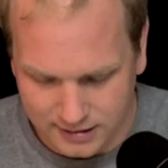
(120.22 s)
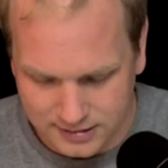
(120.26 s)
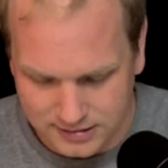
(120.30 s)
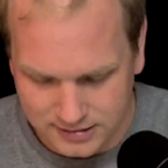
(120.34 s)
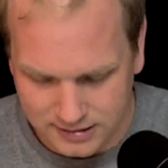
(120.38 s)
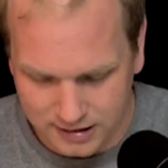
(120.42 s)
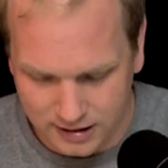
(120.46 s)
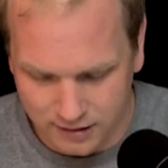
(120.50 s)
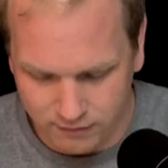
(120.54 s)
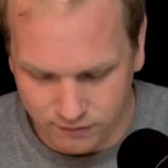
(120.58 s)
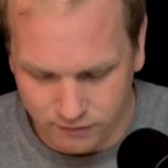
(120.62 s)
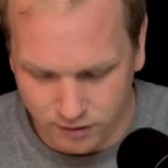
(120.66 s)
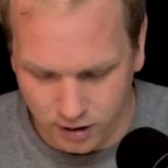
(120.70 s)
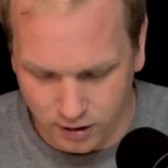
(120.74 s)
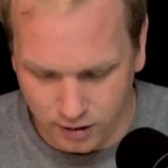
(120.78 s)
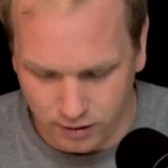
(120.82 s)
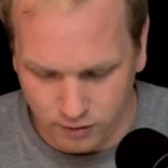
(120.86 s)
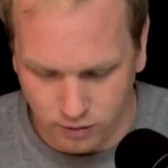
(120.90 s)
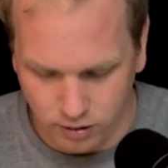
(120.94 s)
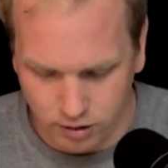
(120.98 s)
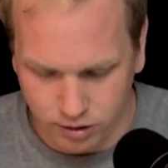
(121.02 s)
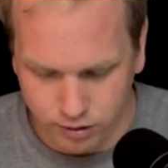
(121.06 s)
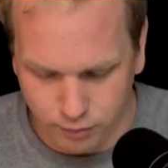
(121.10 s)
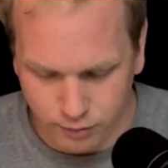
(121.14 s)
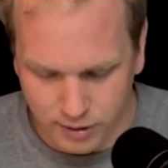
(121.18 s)
see I've got
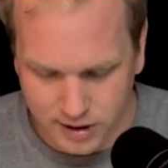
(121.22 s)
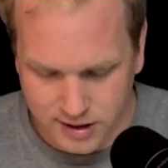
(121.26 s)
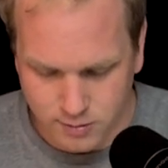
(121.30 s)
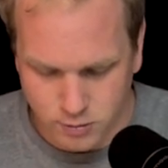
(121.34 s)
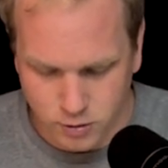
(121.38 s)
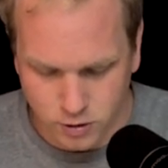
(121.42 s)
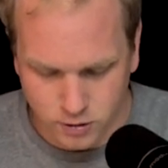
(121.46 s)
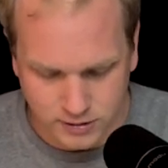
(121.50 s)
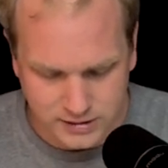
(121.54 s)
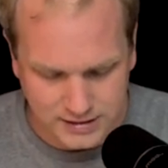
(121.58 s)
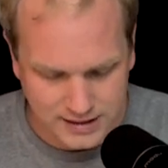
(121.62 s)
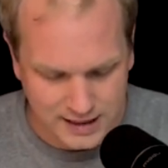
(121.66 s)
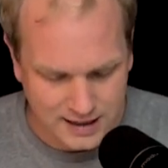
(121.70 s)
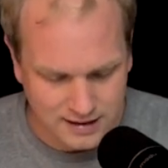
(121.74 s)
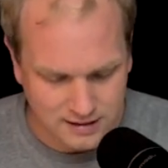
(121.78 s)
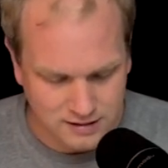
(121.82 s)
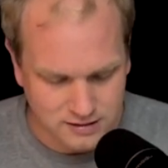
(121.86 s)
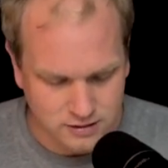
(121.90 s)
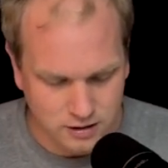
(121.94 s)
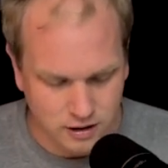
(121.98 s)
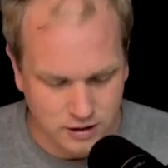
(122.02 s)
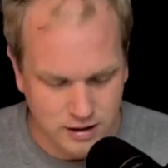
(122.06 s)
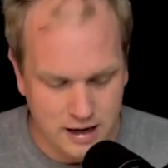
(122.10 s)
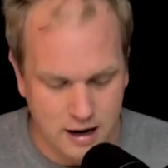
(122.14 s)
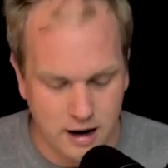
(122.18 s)
3 more tens,
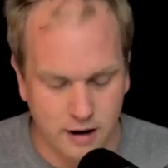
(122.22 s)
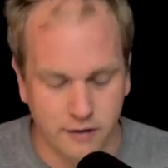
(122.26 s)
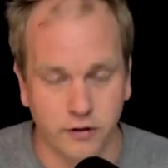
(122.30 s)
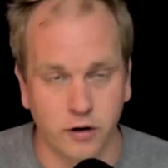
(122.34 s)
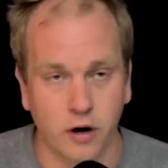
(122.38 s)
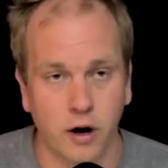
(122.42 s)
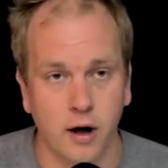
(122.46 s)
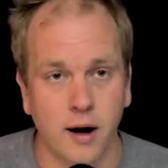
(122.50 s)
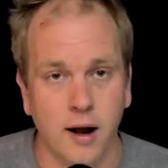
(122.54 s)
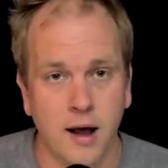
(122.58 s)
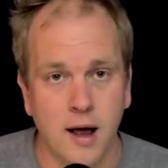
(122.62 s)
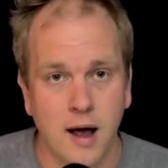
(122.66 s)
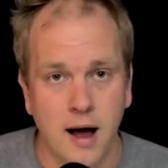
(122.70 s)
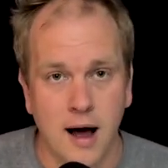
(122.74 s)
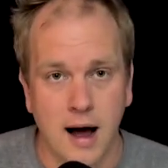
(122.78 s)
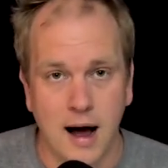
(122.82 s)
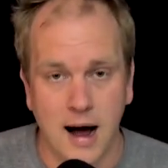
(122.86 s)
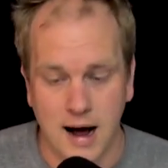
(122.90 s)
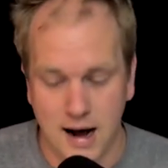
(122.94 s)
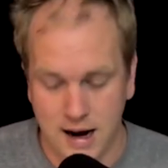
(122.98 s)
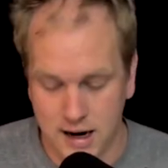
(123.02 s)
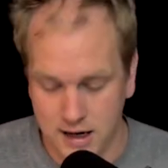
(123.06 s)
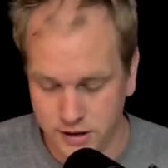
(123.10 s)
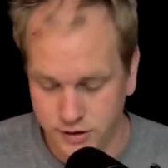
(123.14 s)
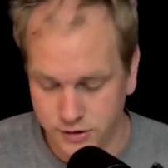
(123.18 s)
so now I've got
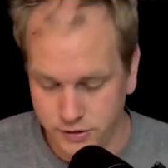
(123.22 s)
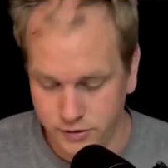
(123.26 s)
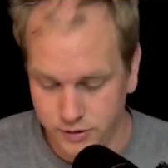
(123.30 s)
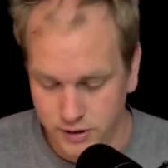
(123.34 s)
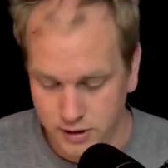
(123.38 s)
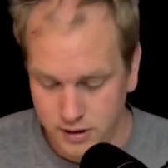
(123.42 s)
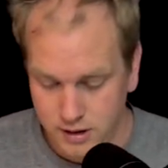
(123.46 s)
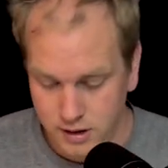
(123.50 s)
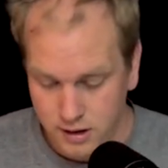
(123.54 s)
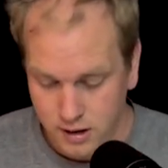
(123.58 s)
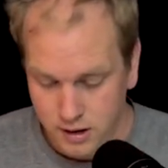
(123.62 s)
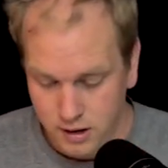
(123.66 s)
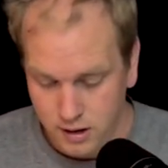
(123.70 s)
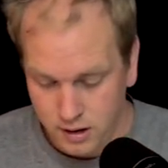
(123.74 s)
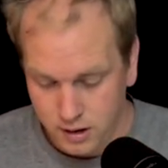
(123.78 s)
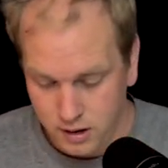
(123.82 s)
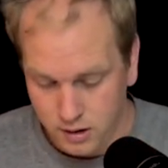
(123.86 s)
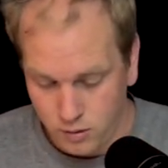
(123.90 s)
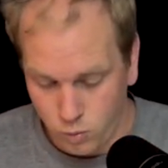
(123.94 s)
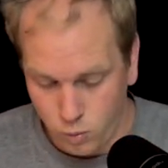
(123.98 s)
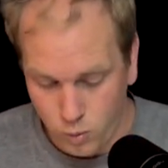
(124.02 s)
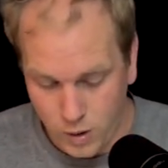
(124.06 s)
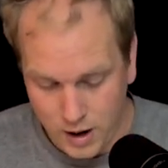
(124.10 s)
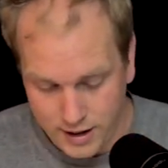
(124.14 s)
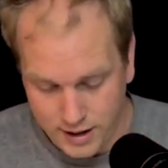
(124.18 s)
100,
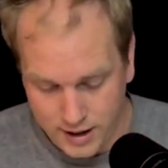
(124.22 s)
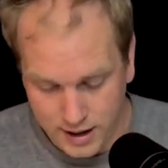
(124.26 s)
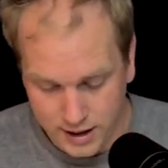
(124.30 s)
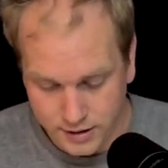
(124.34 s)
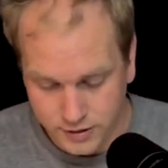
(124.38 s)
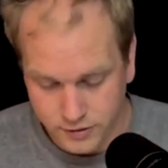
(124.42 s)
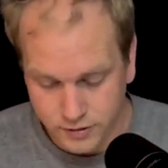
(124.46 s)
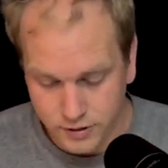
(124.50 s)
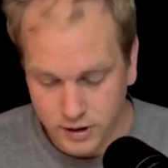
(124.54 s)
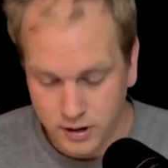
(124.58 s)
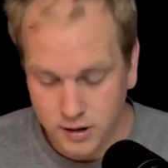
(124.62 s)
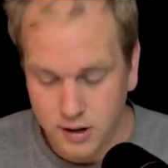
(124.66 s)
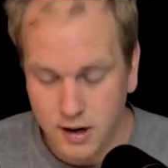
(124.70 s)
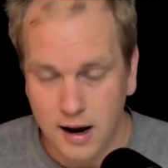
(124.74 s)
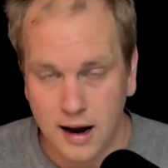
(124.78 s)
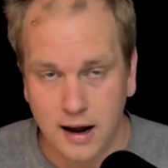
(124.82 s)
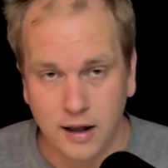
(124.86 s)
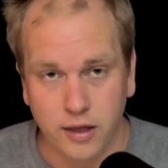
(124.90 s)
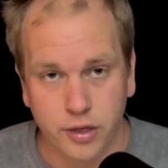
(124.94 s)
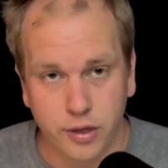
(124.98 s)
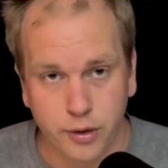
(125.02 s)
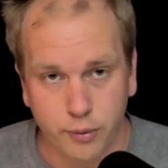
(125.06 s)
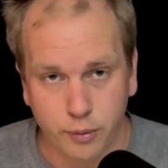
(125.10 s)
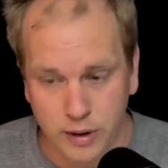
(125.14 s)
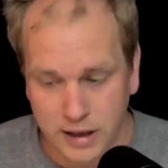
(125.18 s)
100
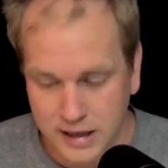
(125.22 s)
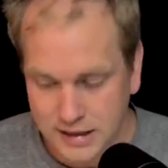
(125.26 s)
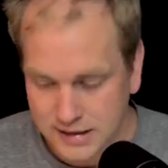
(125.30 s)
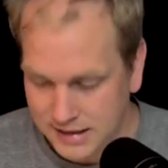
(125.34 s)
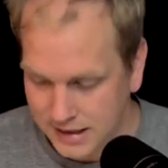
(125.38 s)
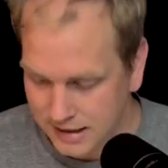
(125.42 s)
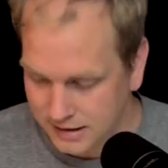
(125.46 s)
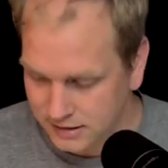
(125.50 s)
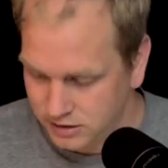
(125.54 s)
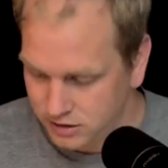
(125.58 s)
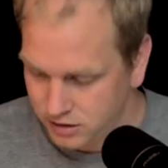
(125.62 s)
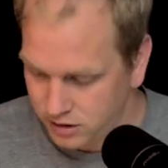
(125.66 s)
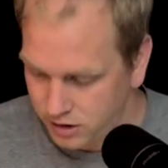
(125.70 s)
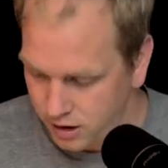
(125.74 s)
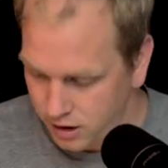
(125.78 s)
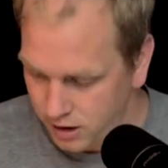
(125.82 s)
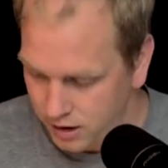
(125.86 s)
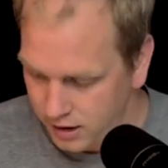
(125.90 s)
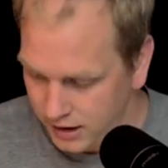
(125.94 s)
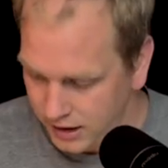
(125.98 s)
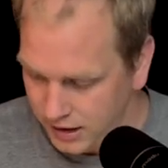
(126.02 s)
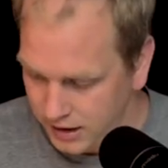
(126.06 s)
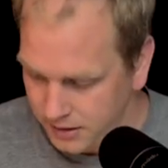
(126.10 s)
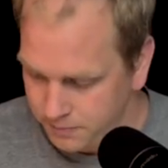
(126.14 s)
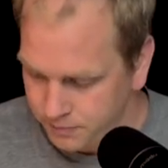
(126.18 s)
and 3 tens,
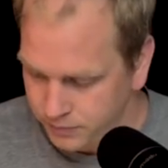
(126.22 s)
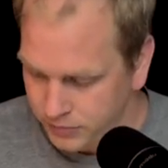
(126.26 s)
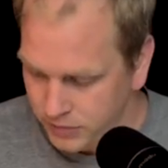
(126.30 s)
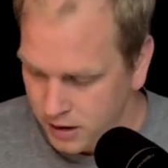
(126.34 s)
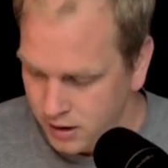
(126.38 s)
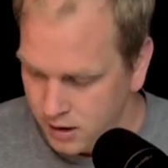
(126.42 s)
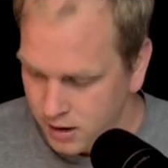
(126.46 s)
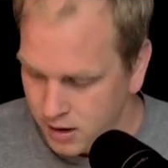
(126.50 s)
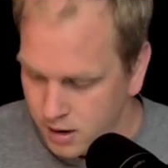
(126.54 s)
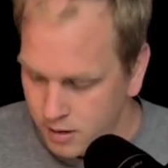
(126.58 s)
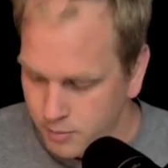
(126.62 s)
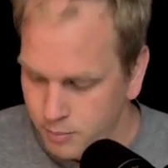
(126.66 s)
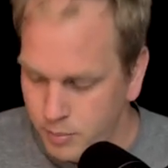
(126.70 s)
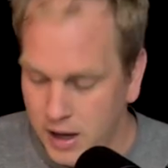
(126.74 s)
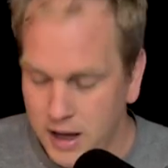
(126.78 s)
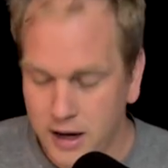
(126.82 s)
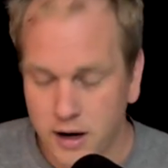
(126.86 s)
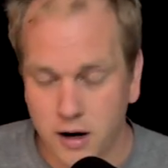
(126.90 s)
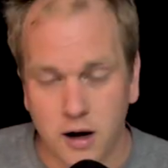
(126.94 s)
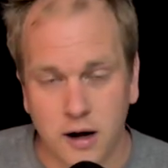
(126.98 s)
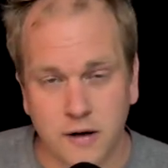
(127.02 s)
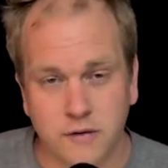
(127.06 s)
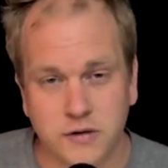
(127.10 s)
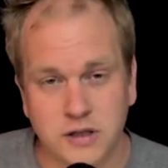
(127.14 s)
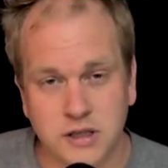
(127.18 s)
30, but
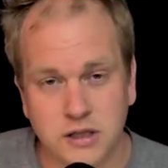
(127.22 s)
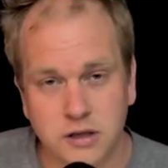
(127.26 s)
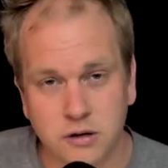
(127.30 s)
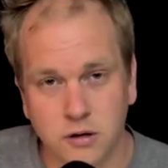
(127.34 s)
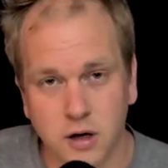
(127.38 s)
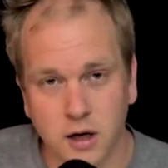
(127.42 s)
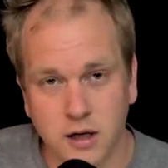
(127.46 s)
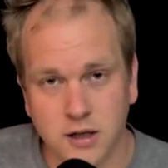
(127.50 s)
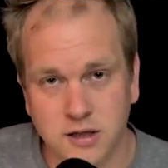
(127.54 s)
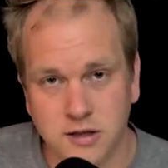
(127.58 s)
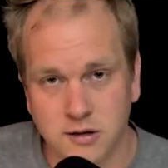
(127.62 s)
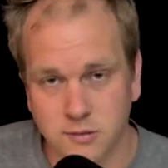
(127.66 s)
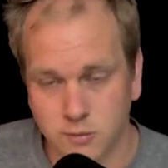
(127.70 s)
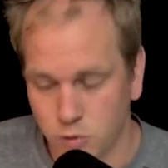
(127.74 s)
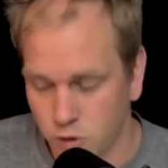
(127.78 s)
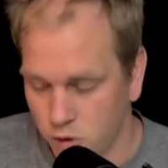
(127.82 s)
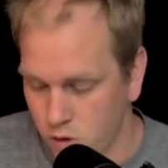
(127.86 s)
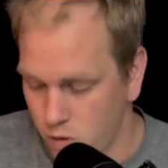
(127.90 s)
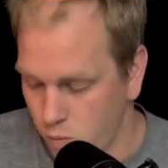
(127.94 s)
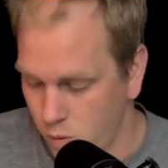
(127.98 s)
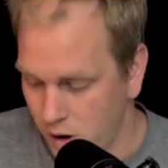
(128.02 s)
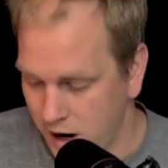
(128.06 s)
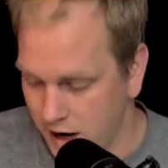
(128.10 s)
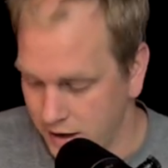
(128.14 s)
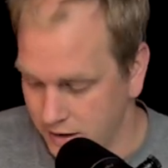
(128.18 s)
I've still got some more
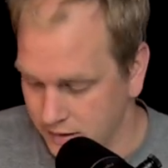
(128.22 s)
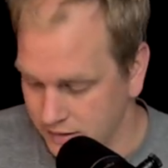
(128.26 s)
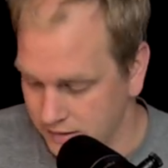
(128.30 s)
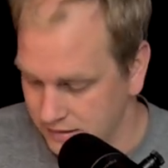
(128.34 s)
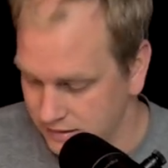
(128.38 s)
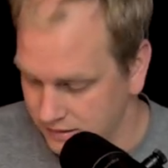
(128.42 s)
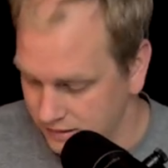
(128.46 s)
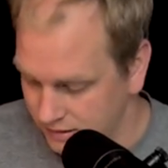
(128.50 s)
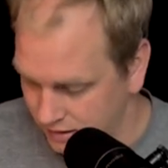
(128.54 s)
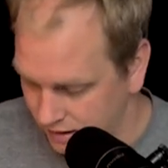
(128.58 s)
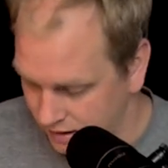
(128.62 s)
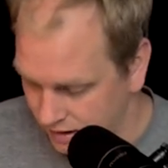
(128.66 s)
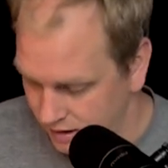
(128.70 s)
ones.